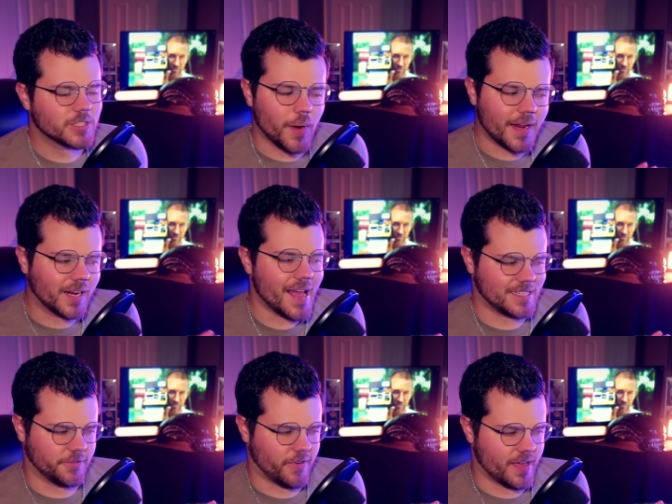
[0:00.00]
So I
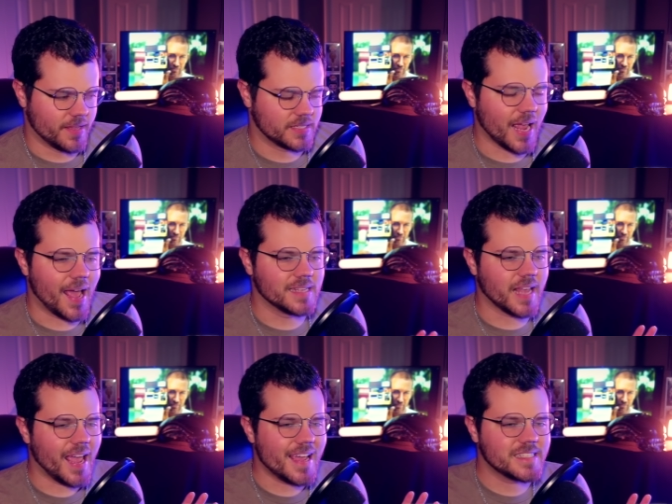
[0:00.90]
classify this as
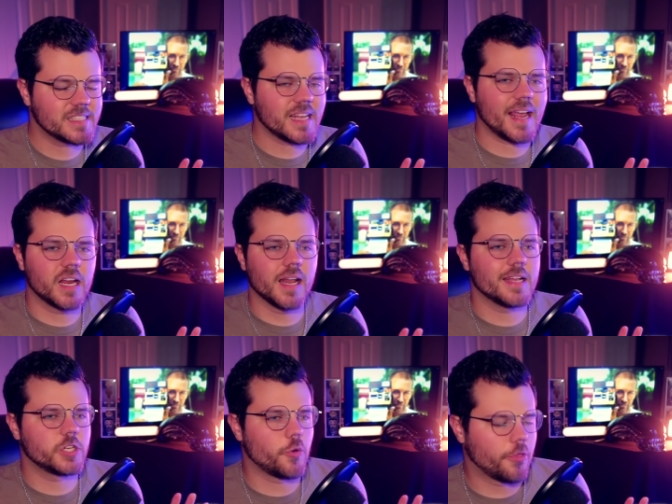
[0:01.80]
a
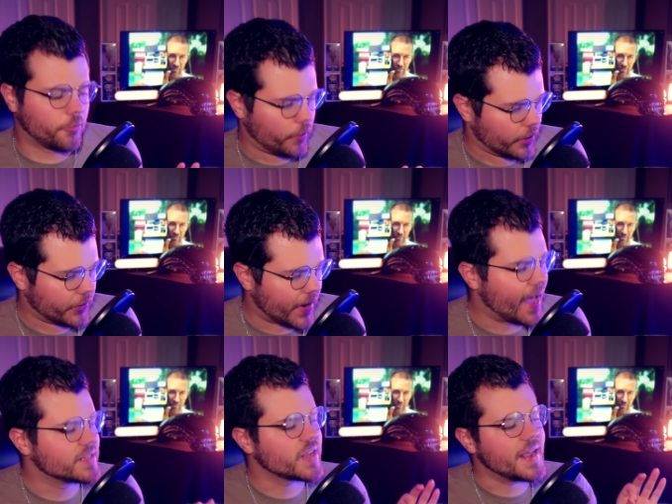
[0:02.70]
psychological thriller,
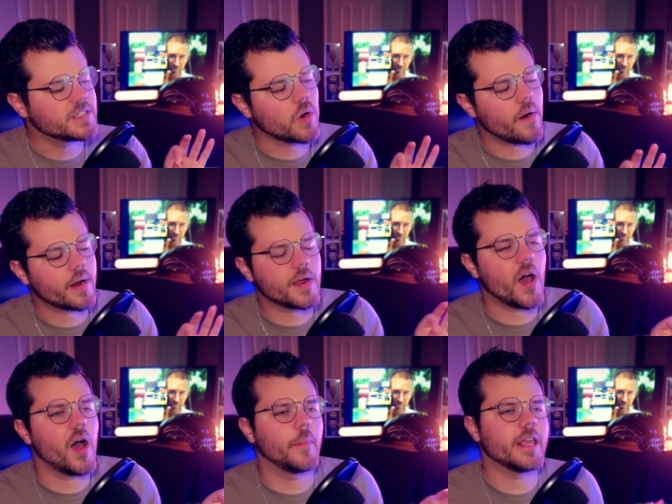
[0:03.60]
as a dark
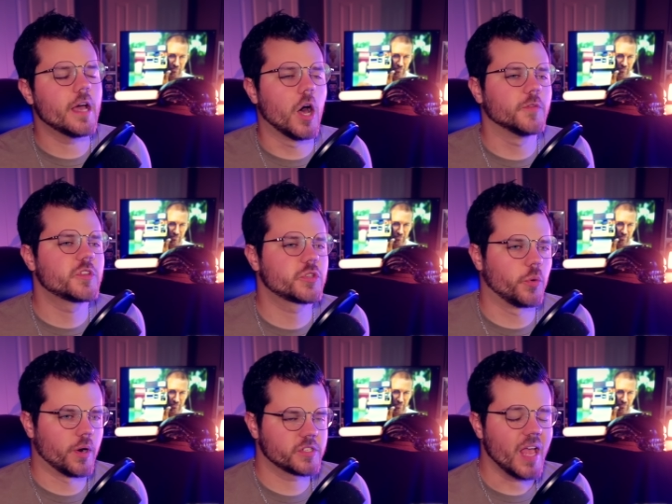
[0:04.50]
comedy of
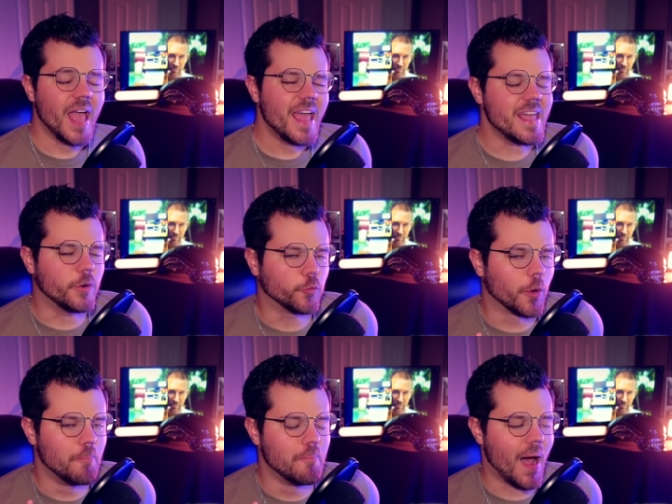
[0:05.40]
sorts. It
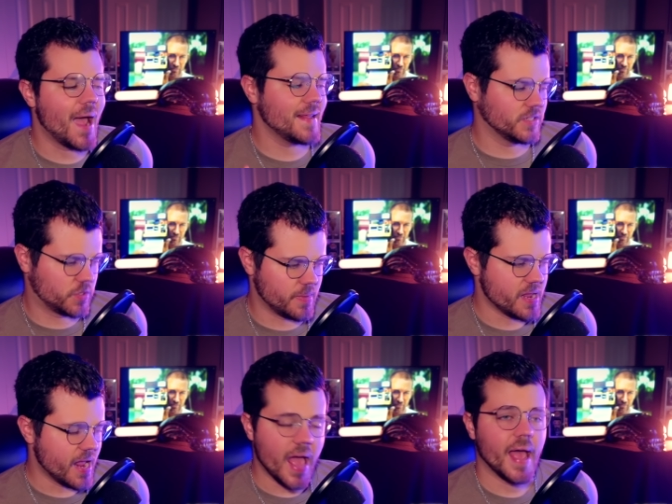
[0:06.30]
reminds
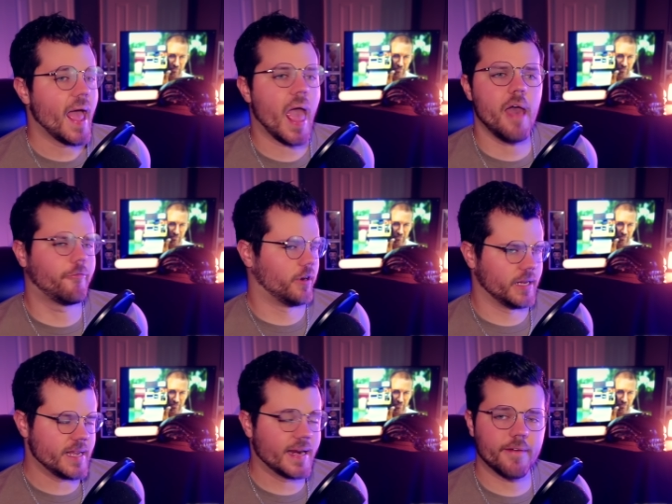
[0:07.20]
me
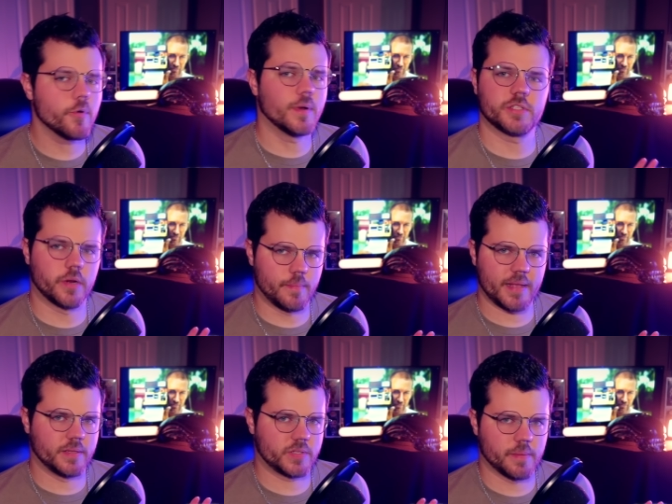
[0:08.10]
heavily, and everyone's going to
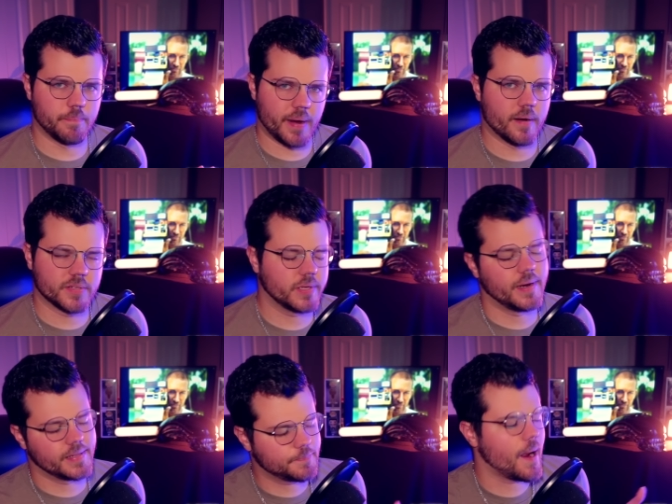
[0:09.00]
make this comparison,
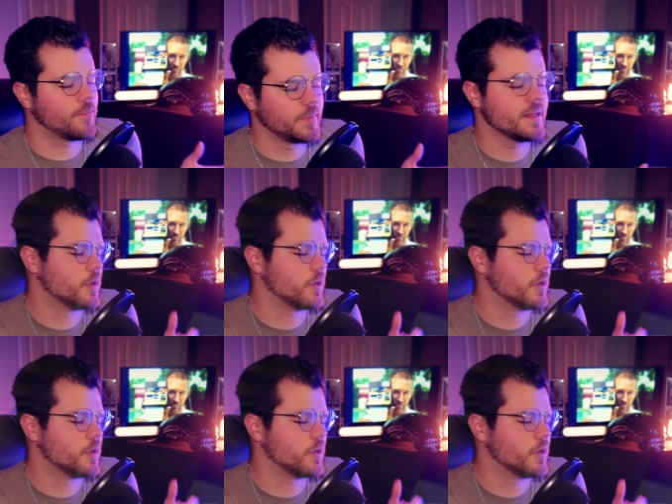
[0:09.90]
and it's probably the